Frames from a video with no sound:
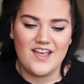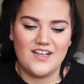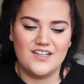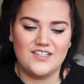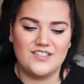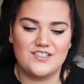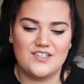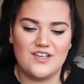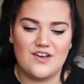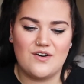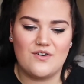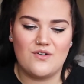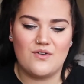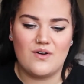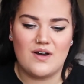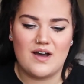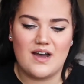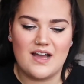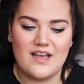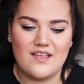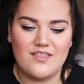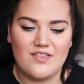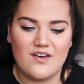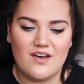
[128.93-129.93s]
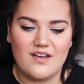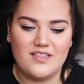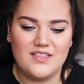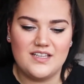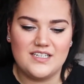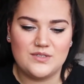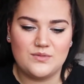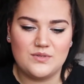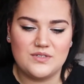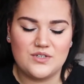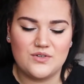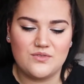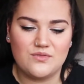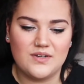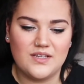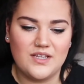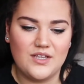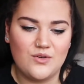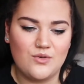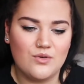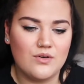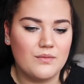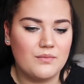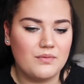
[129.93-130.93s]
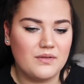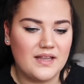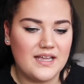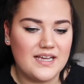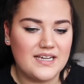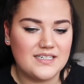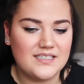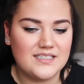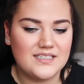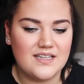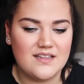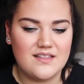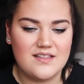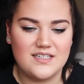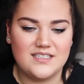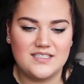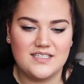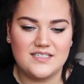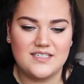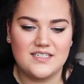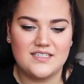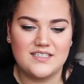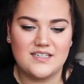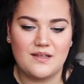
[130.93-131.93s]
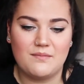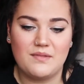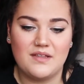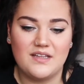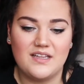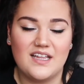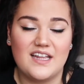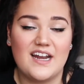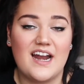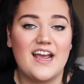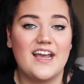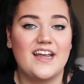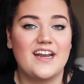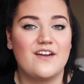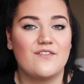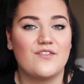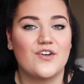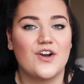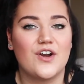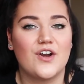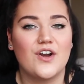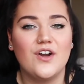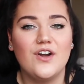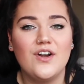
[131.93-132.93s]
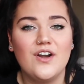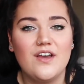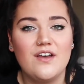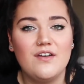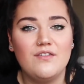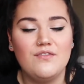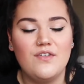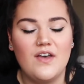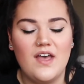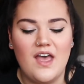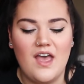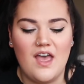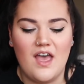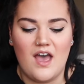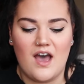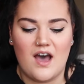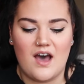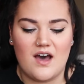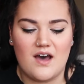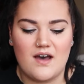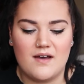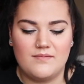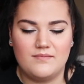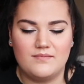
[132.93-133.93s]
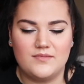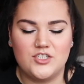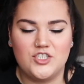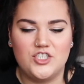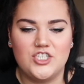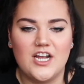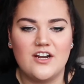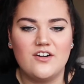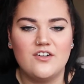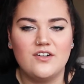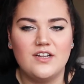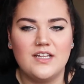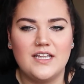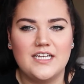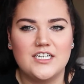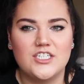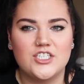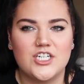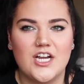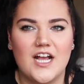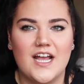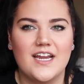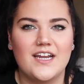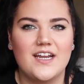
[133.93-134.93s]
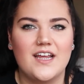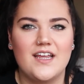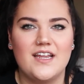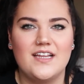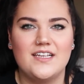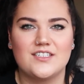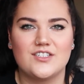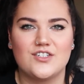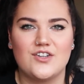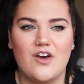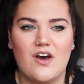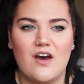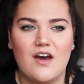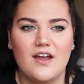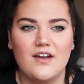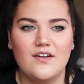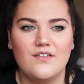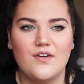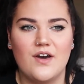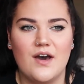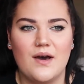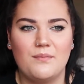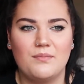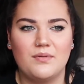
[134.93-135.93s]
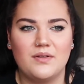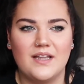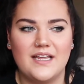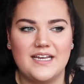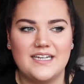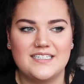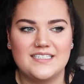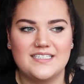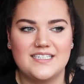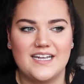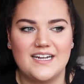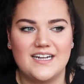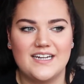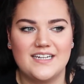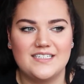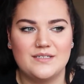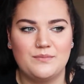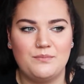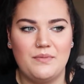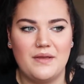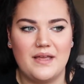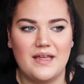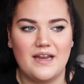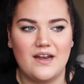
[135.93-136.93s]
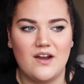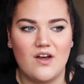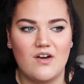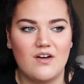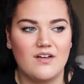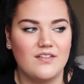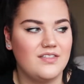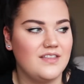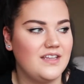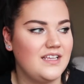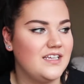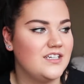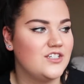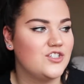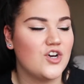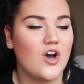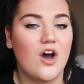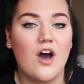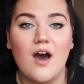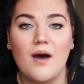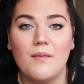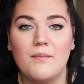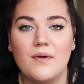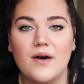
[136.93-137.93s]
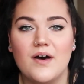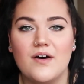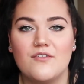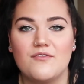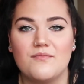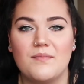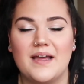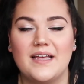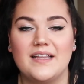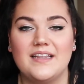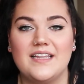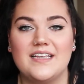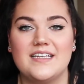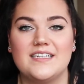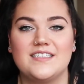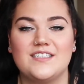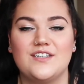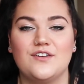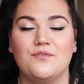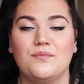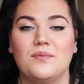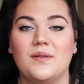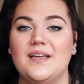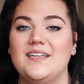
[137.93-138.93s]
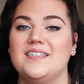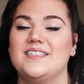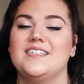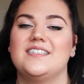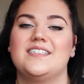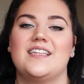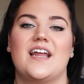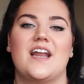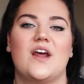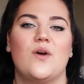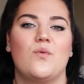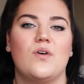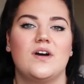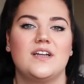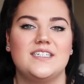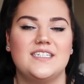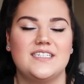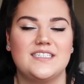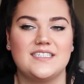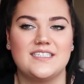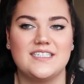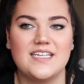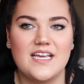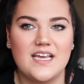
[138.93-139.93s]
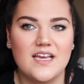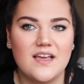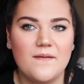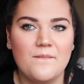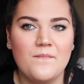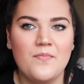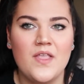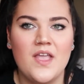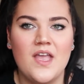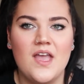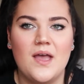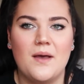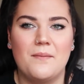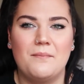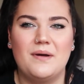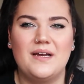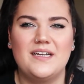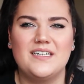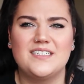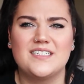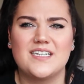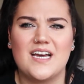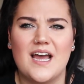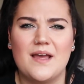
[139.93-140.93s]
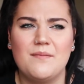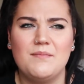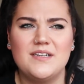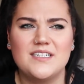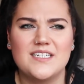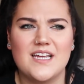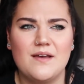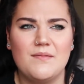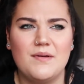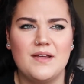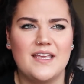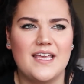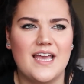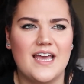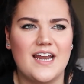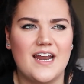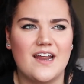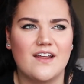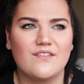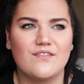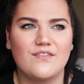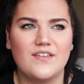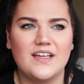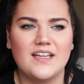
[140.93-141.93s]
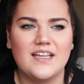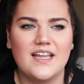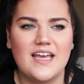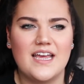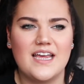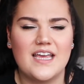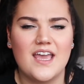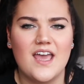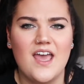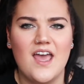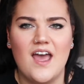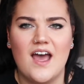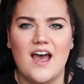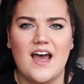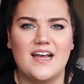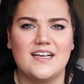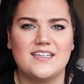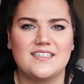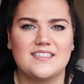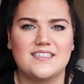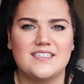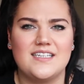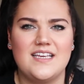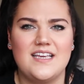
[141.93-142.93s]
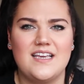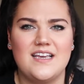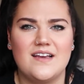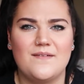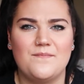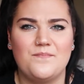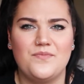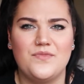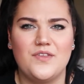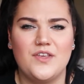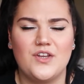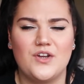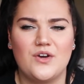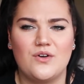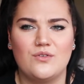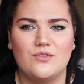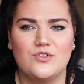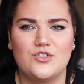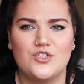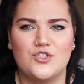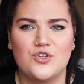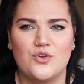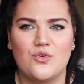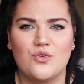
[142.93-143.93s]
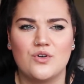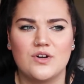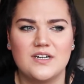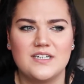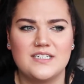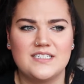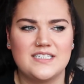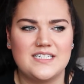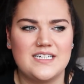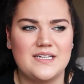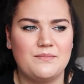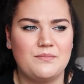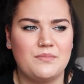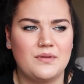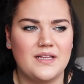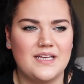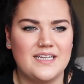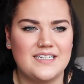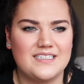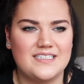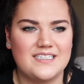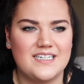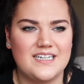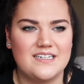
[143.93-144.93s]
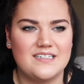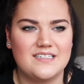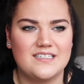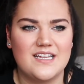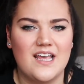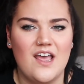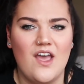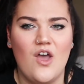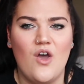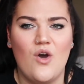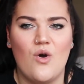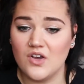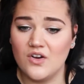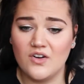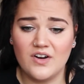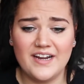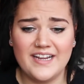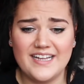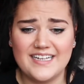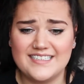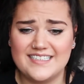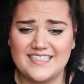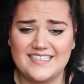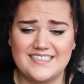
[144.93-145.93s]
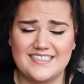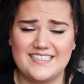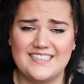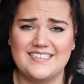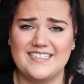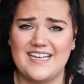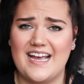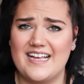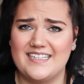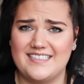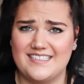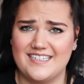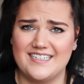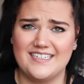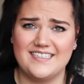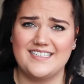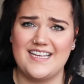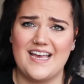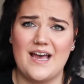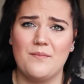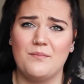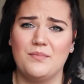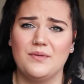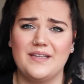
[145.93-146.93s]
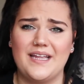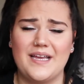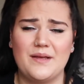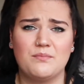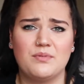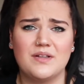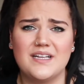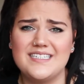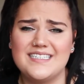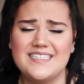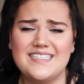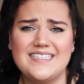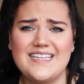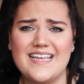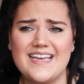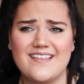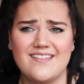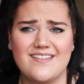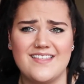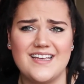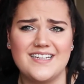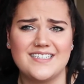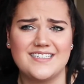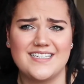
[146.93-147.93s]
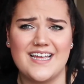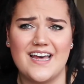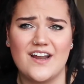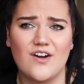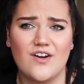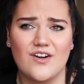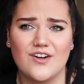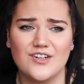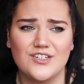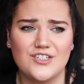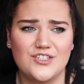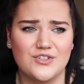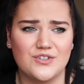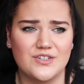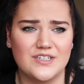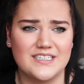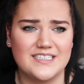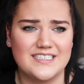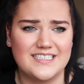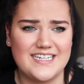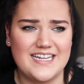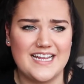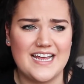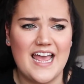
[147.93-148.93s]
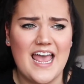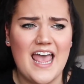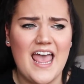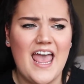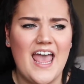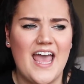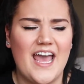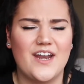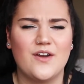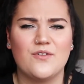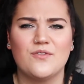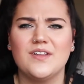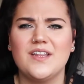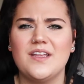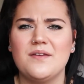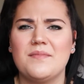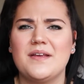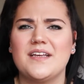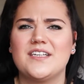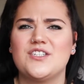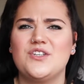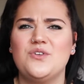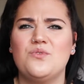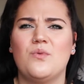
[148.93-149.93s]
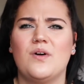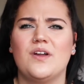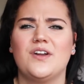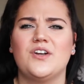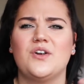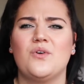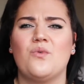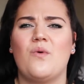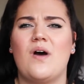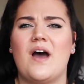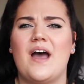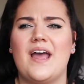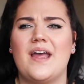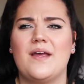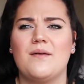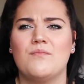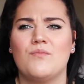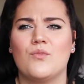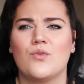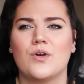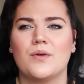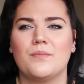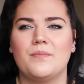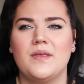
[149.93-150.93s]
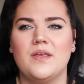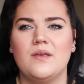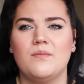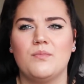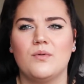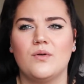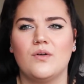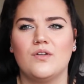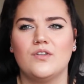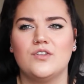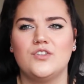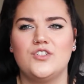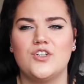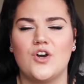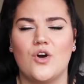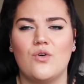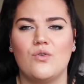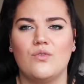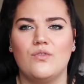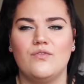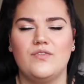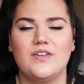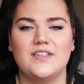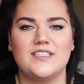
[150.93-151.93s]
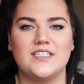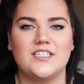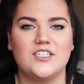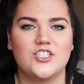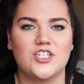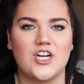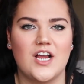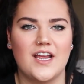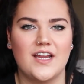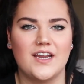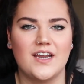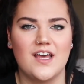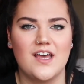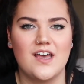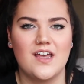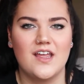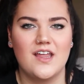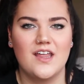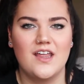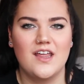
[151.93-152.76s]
So I thought this was a really cool place. This isn't something that I had ever heard of. Generally, China is not a place that has been on the top of my list of places that I want to see. But time and time again, I feel like I see, you know, touristy places, or I guess as an example, like places like this that aren't touristy. And it really makes you wonder why more people don't visit China.